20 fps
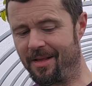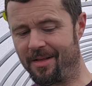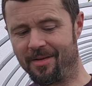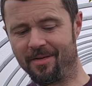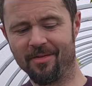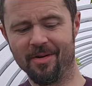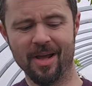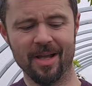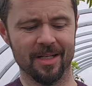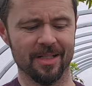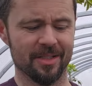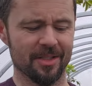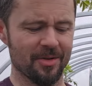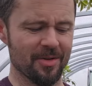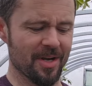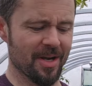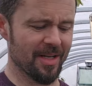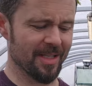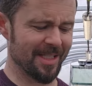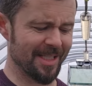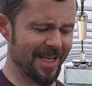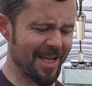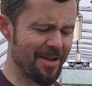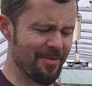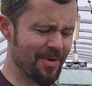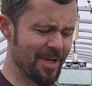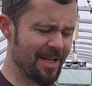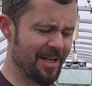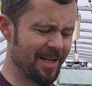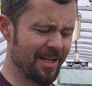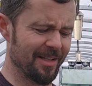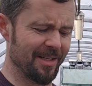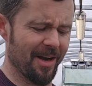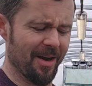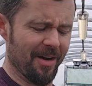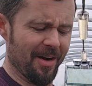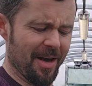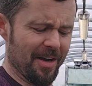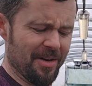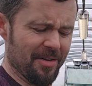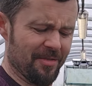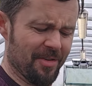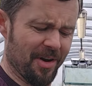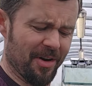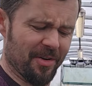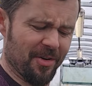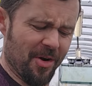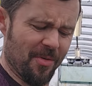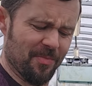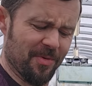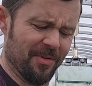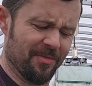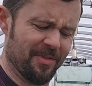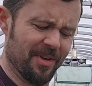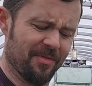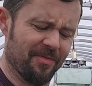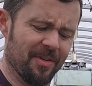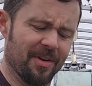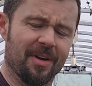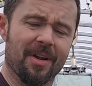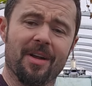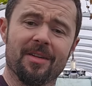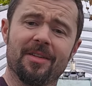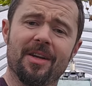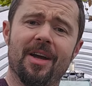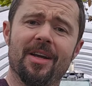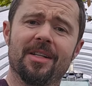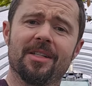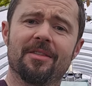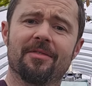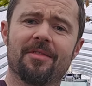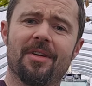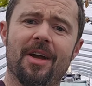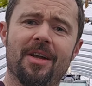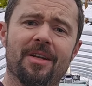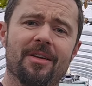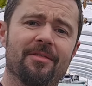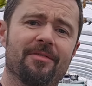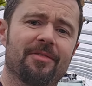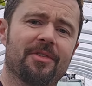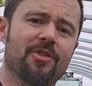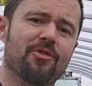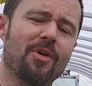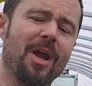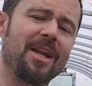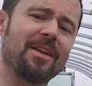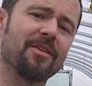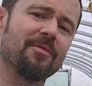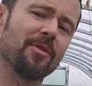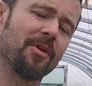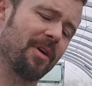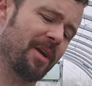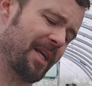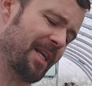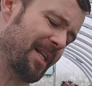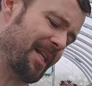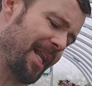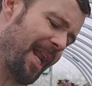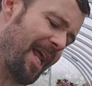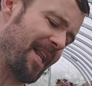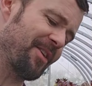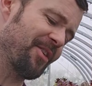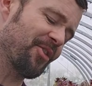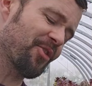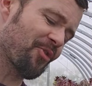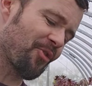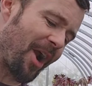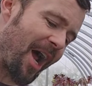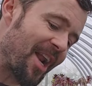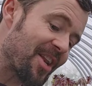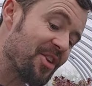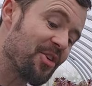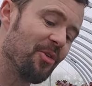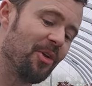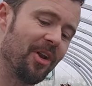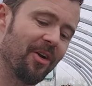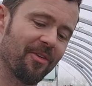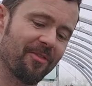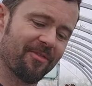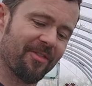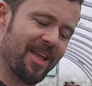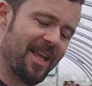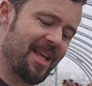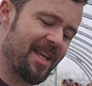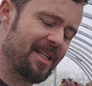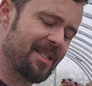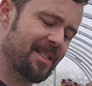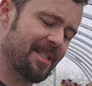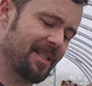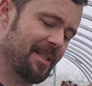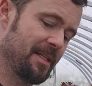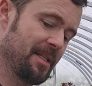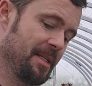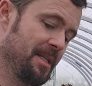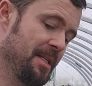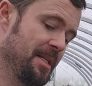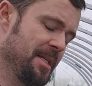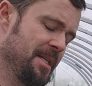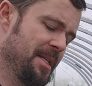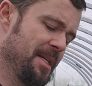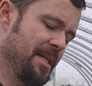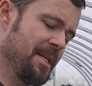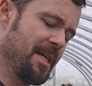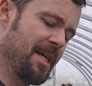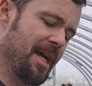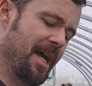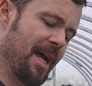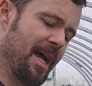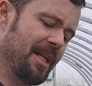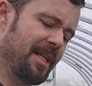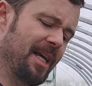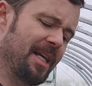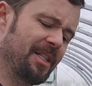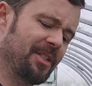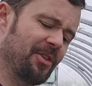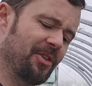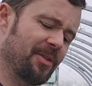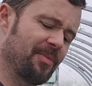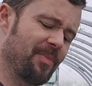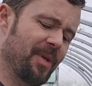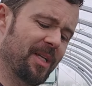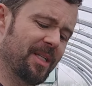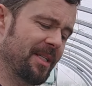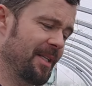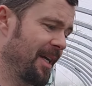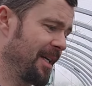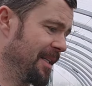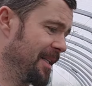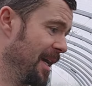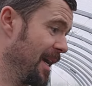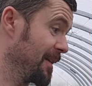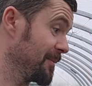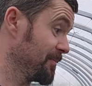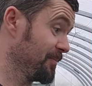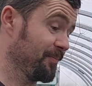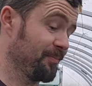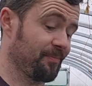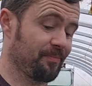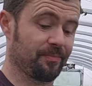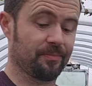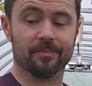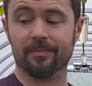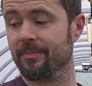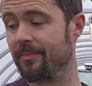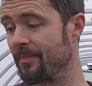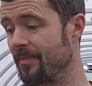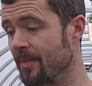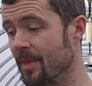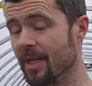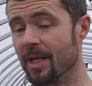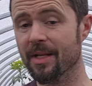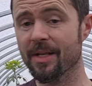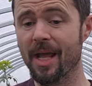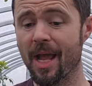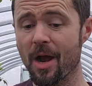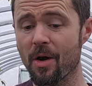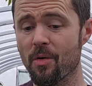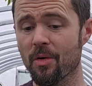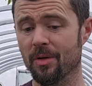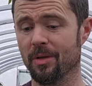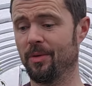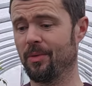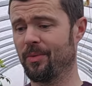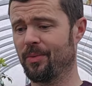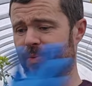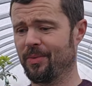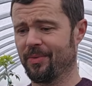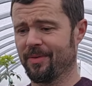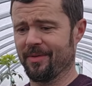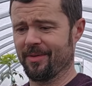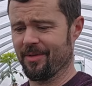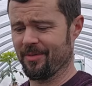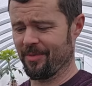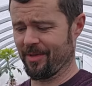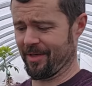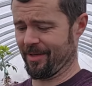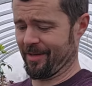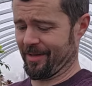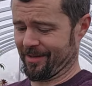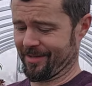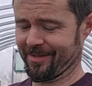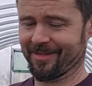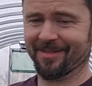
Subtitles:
Right, so you've got seaweed in there, and you've got a couple of different kinds of granular feeds, and that's just mixed like that. Now, oh my god,